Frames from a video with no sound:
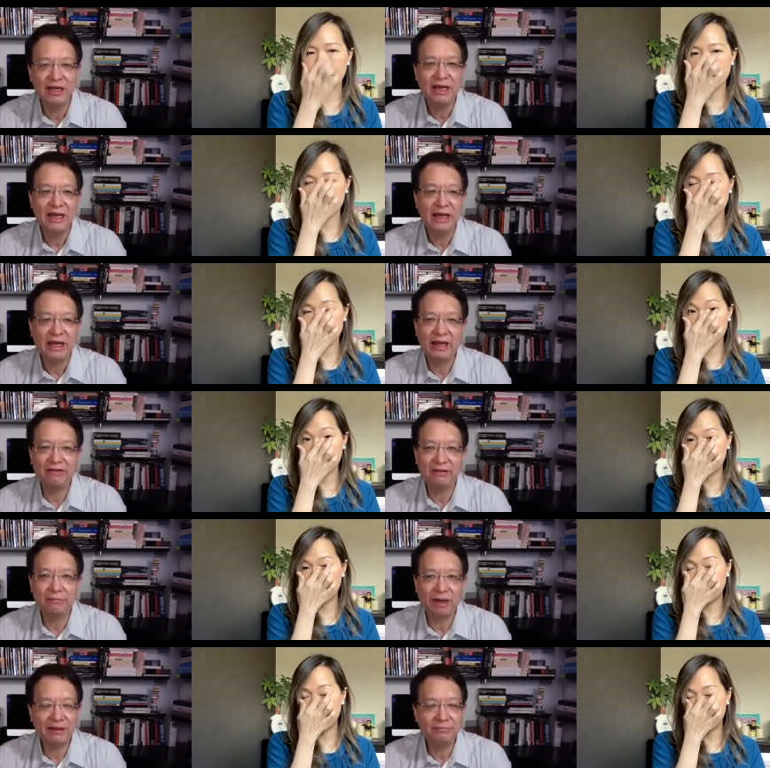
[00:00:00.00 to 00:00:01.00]
Speaker 1: It's a
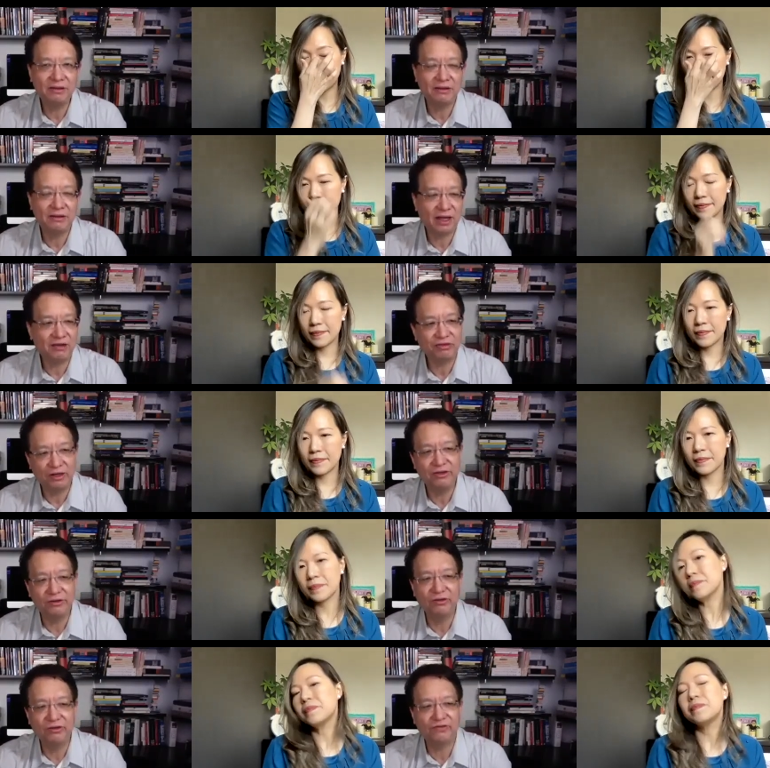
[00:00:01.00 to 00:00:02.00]
Bible largely
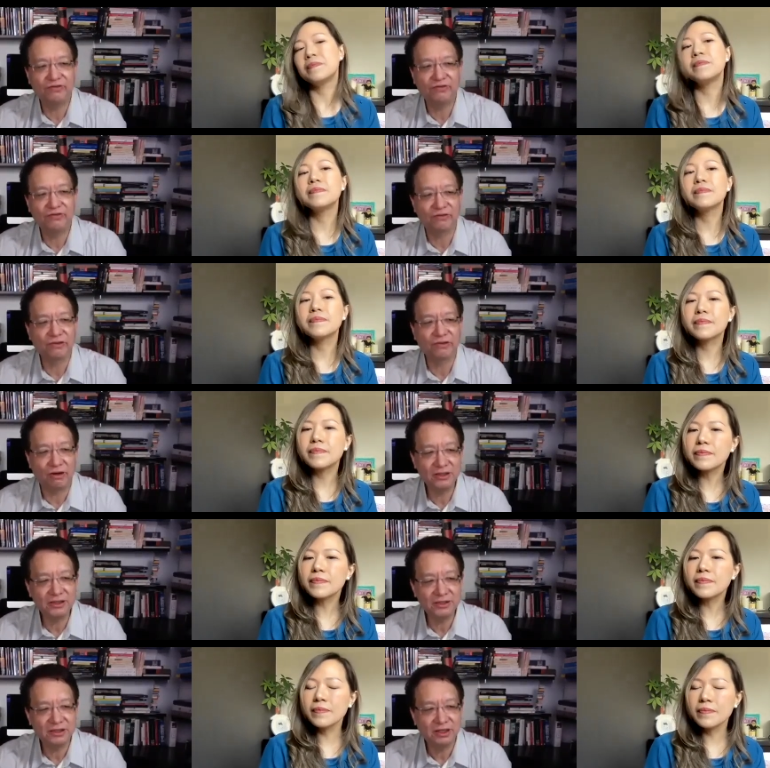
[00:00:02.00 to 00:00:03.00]
used for
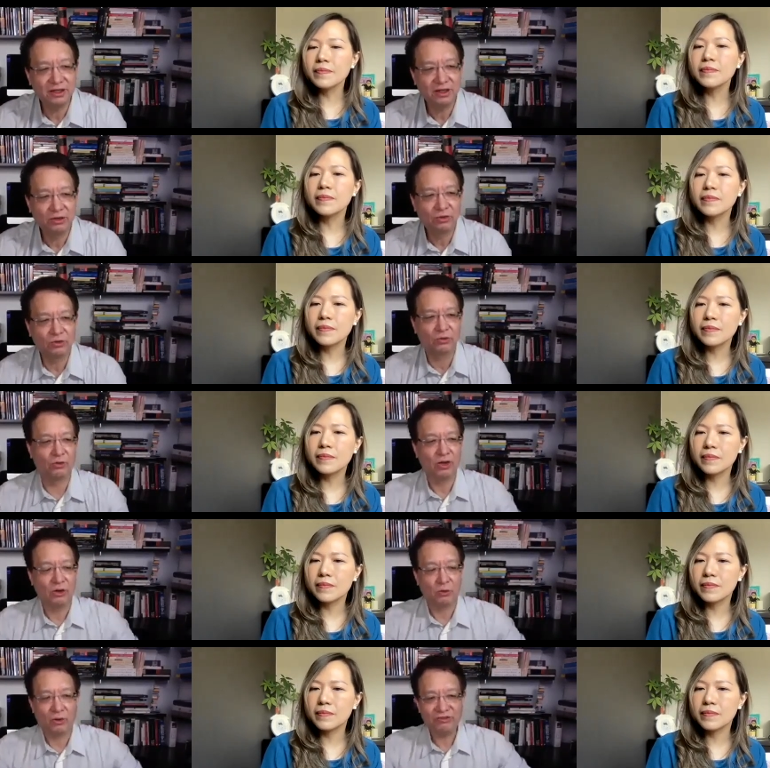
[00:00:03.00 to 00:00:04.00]
scholars who
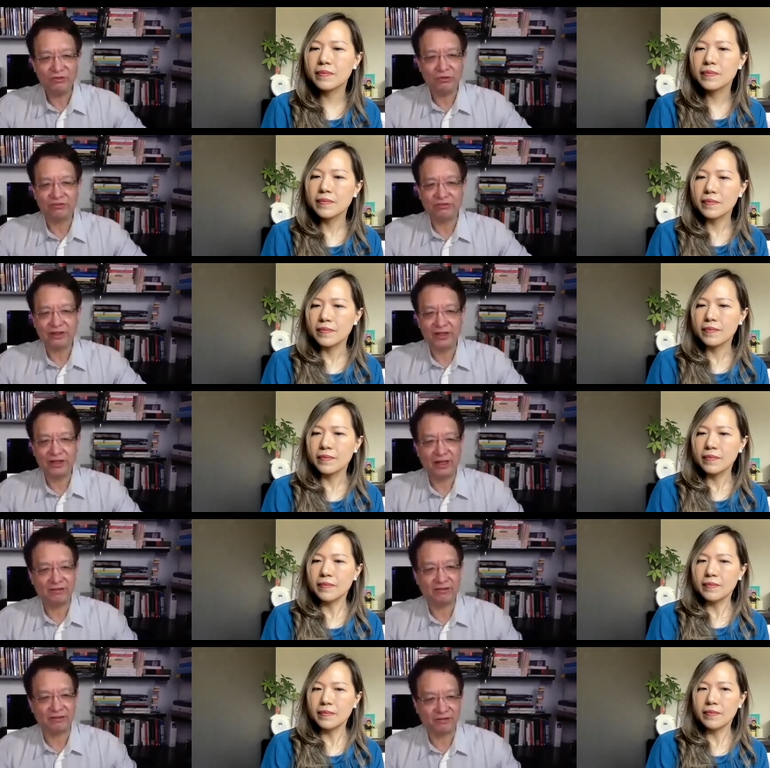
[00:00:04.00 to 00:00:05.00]
once you study
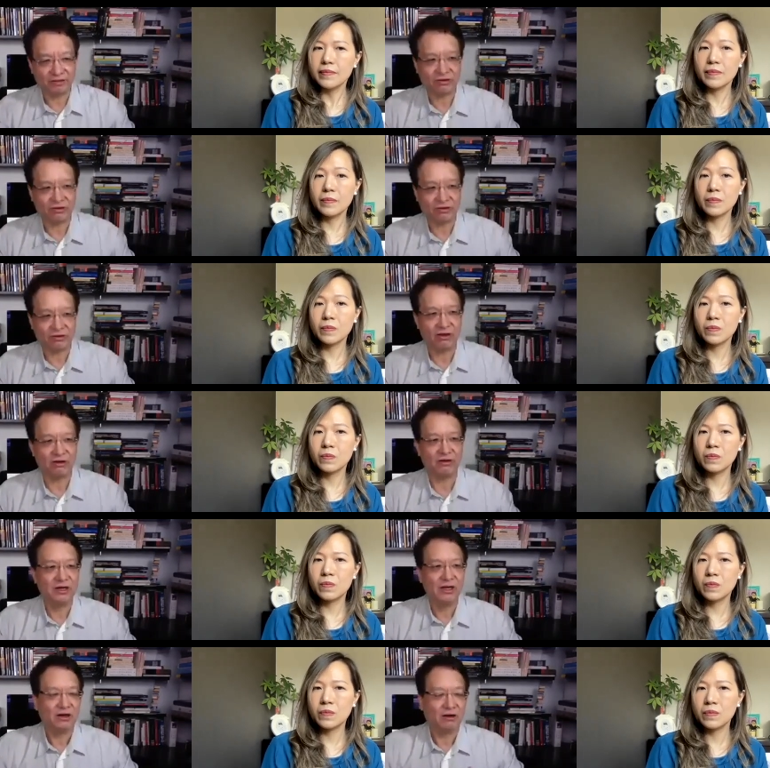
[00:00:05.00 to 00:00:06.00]
as a scholar,
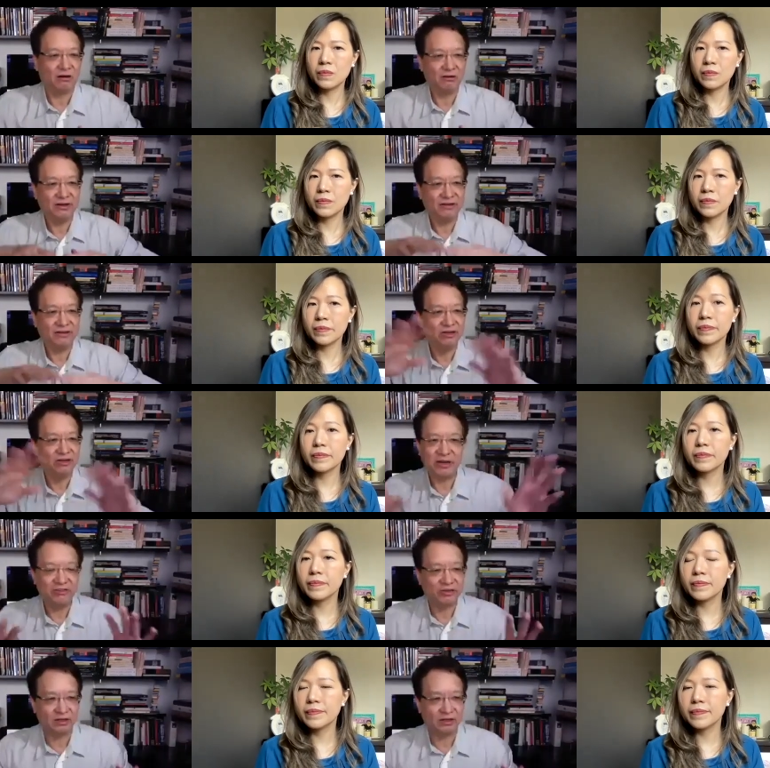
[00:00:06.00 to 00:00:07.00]
all the
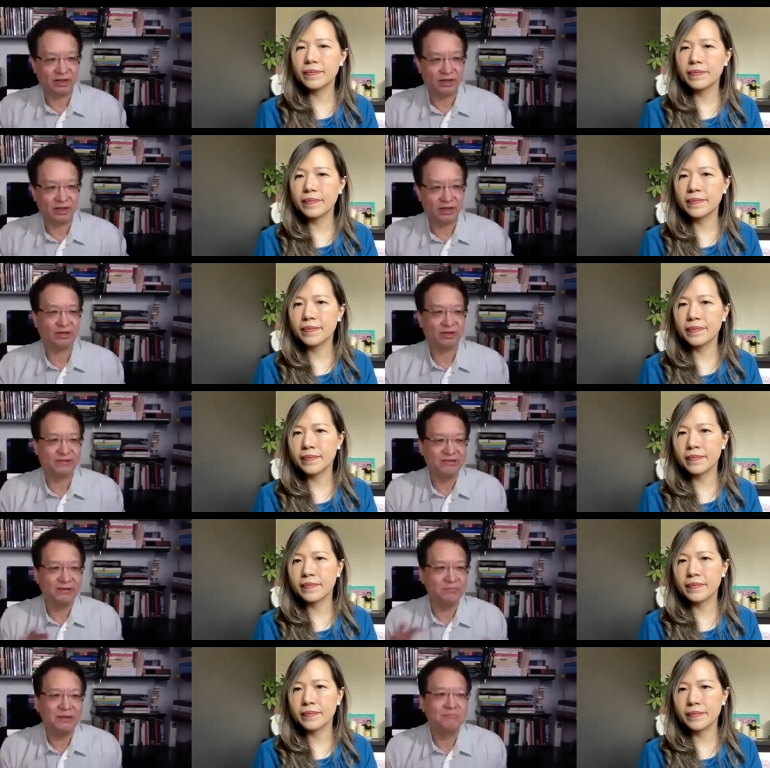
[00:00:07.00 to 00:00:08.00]
denominational interests doesn't
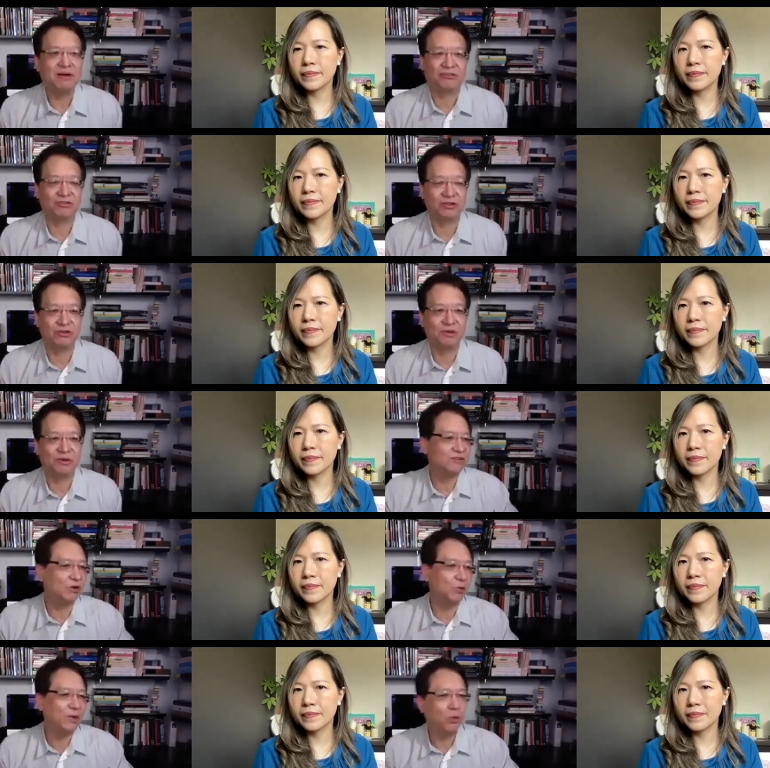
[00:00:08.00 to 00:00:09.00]
mean much to you because you're
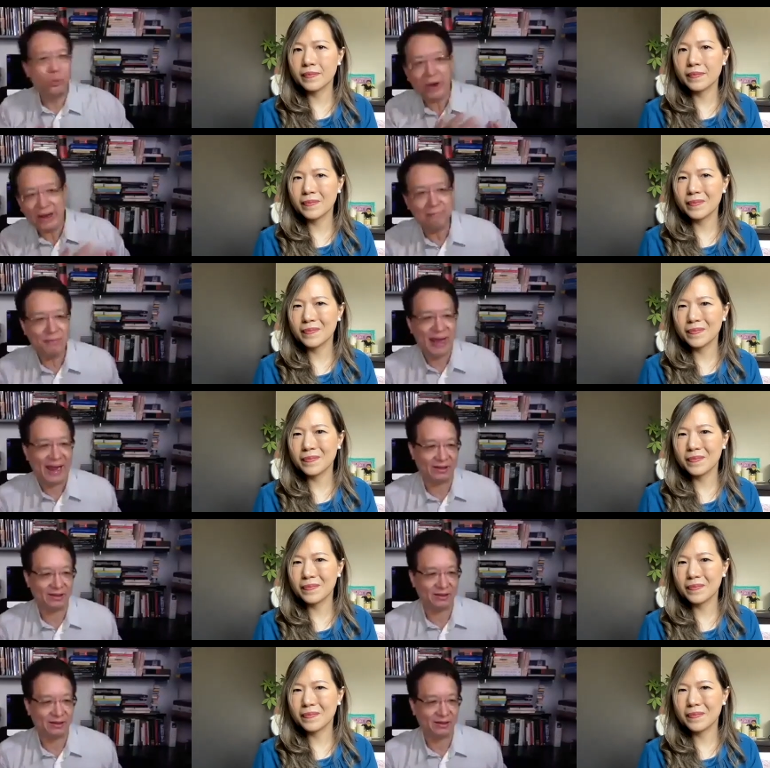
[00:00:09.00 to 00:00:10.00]
going way back.
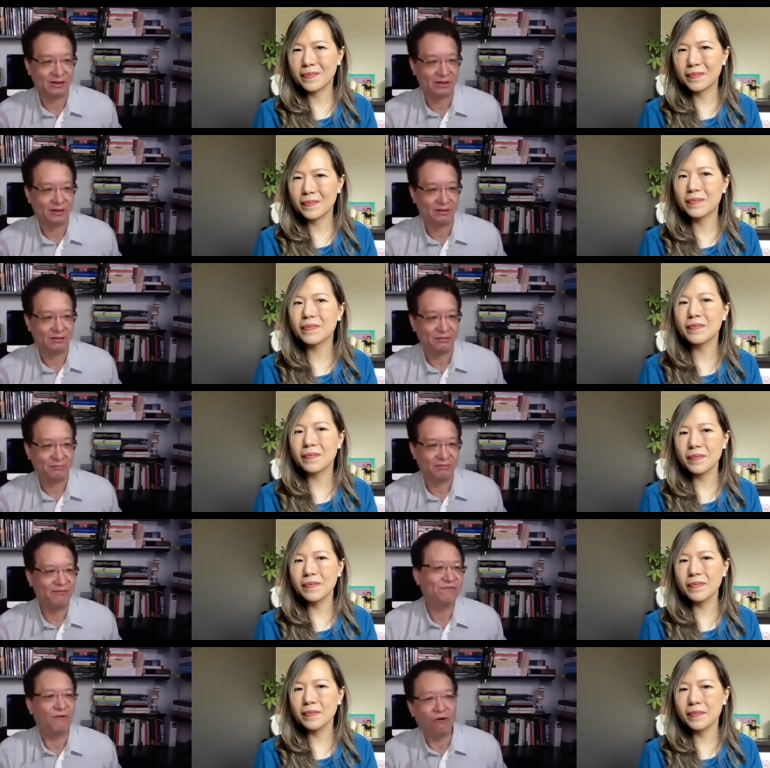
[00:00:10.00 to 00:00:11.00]

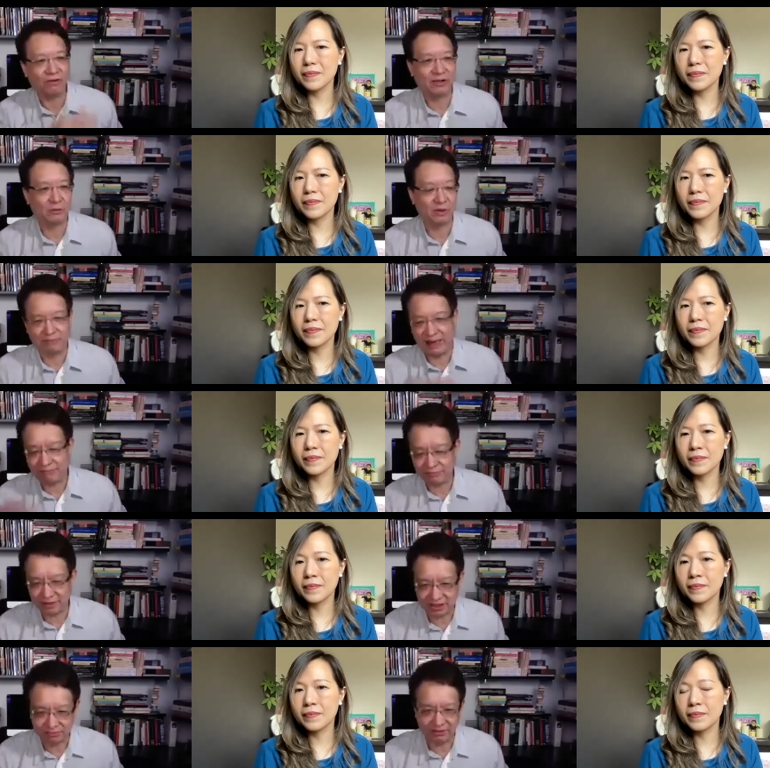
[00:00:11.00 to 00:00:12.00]
Before there were Baptists,
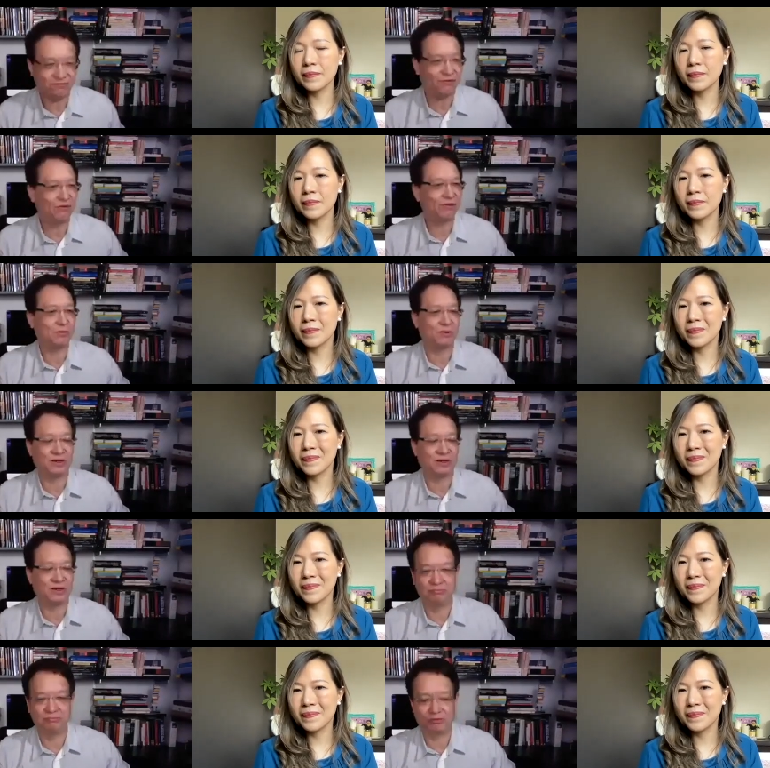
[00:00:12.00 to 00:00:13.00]
before there were
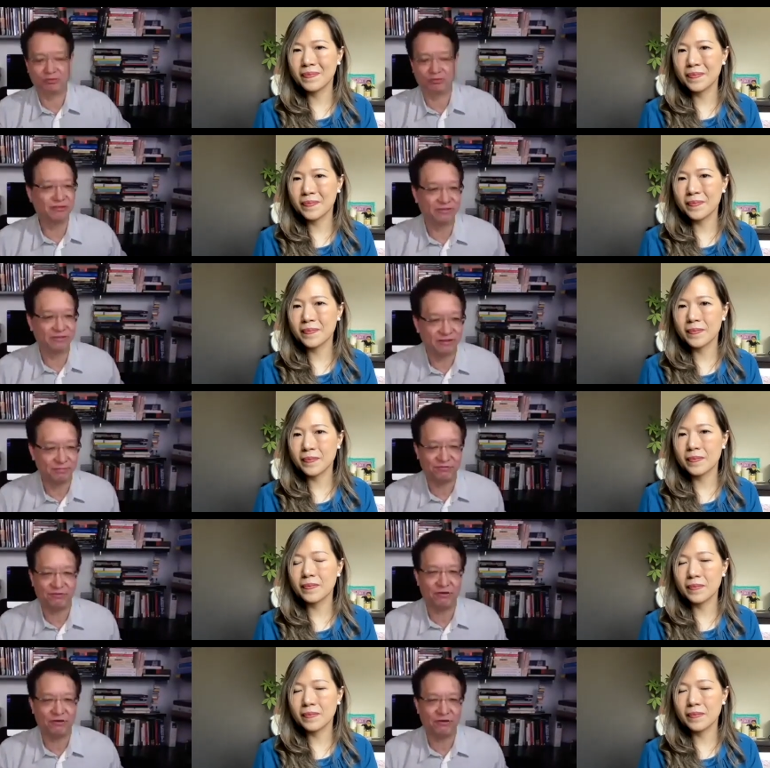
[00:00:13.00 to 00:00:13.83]
Protestants, before